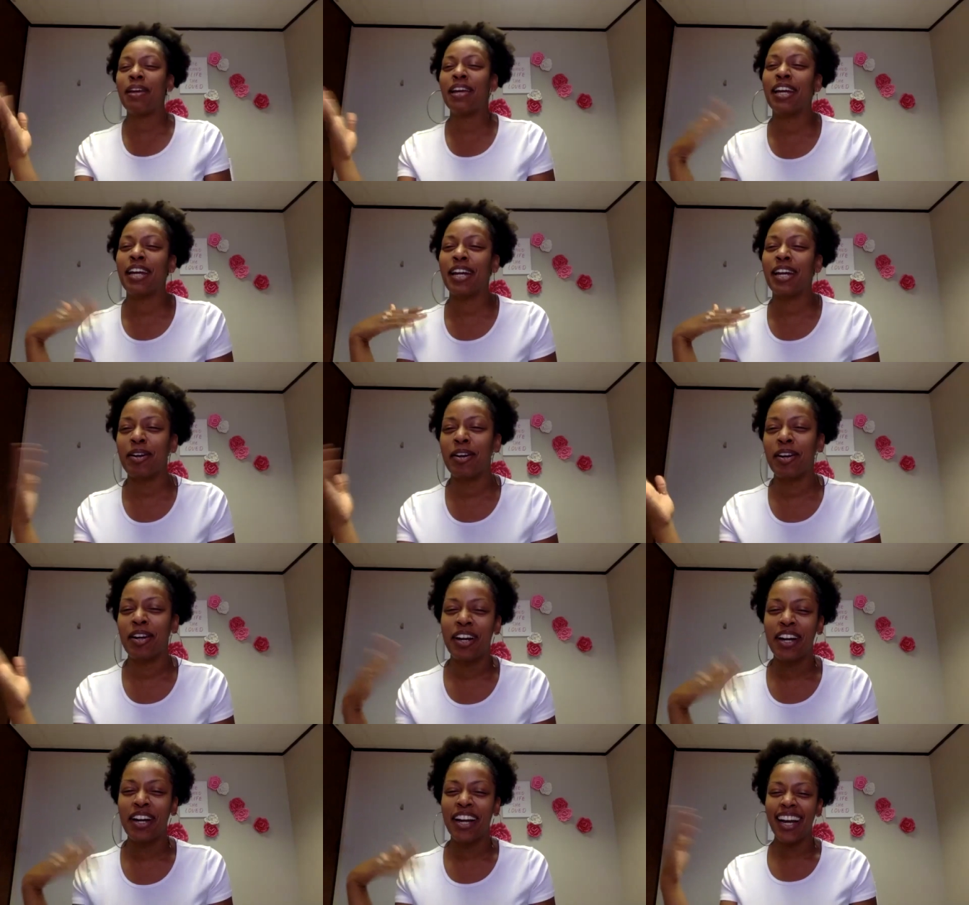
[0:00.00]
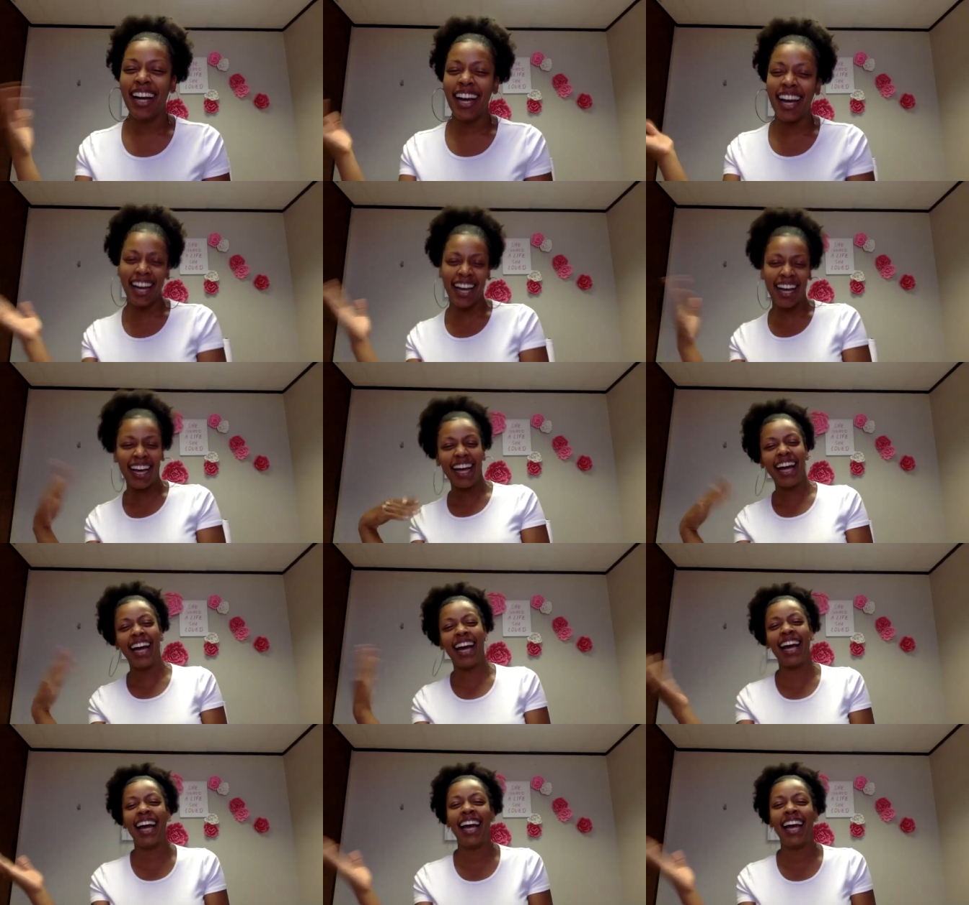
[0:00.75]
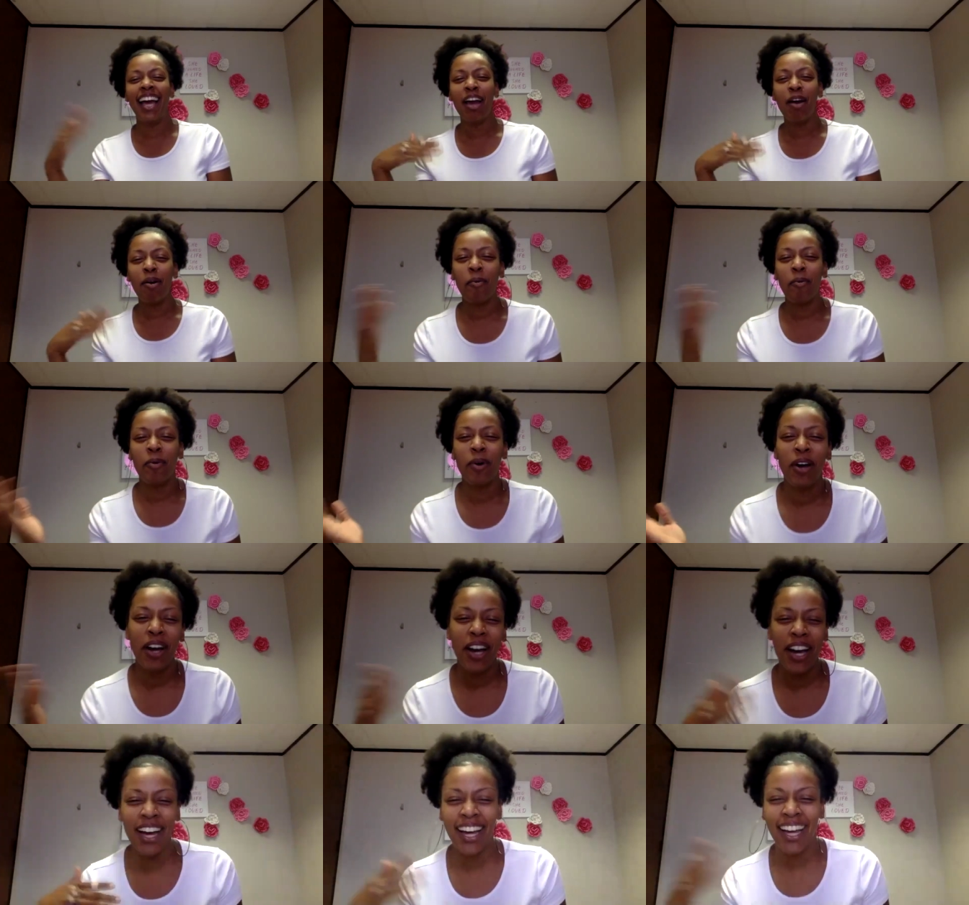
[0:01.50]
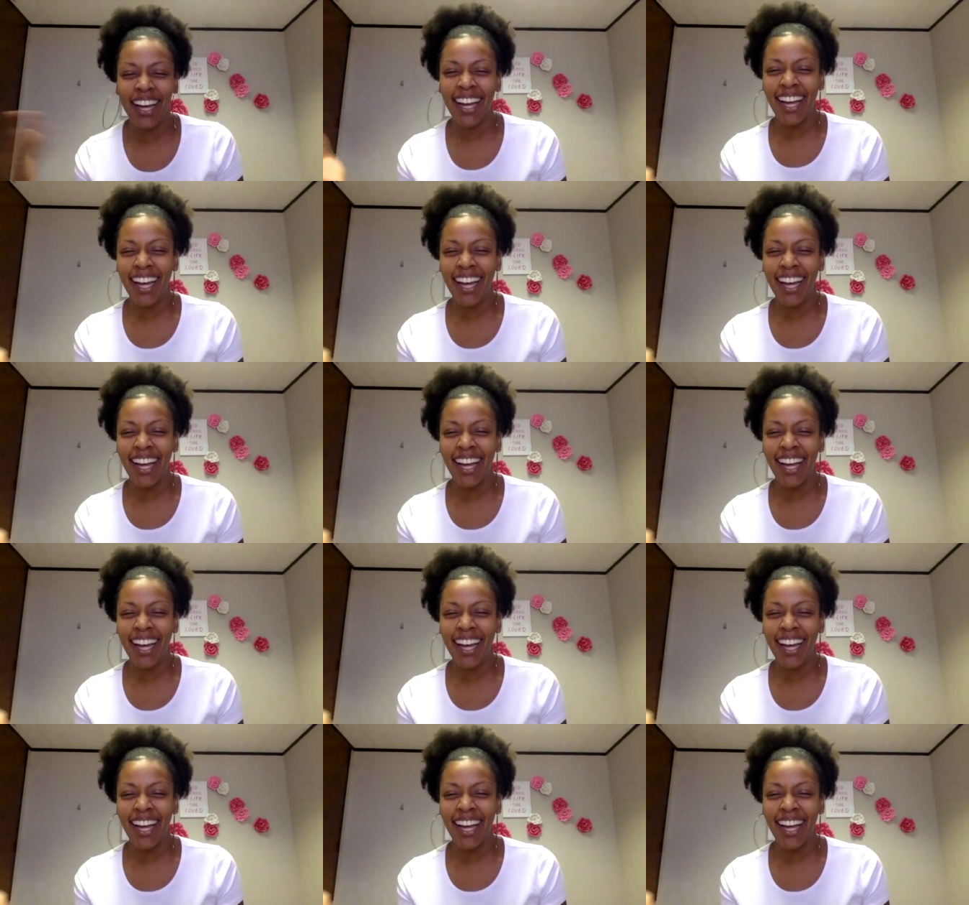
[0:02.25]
firecracker. July birthday and